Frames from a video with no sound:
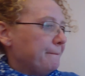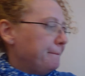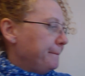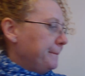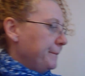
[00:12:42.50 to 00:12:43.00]

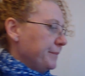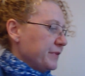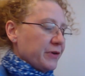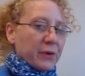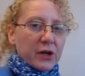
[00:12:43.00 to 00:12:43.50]

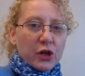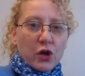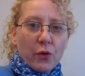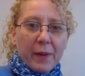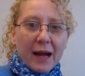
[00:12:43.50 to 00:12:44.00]
So we're going to
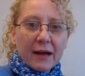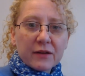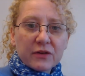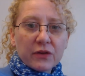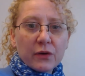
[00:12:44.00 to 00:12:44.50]
go back
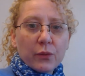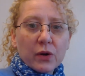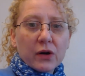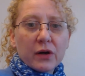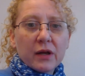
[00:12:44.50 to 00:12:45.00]
to the
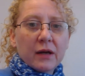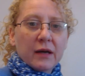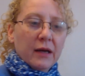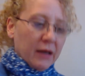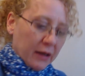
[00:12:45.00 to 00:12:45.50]
word
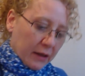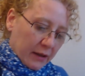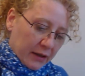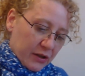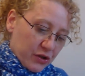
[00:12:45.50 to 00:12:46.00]

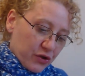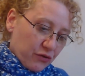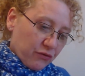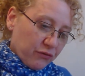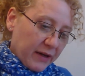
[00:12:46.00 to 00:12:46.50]

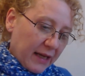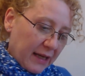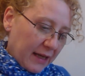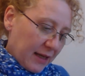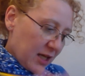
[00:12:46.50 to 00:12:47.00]

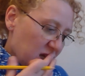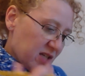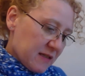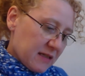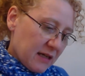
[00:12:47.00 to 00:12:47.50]

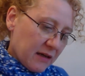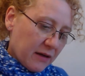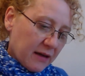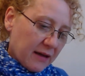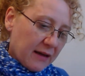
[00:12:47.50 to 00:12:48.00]
trees.
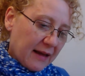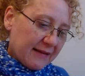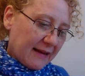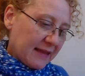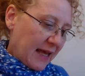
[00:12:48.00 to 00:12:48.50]
That's
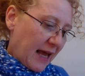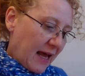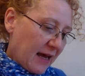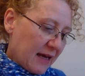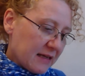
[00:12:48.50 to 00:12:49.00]
at the
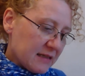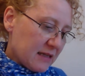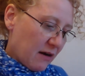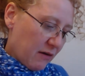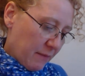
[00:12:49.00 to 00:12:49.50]
end,
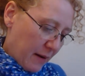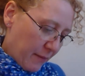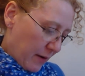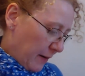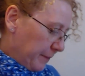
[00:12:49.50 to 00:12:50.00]
I
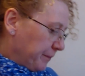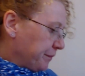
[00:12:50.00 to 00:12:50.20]
remember.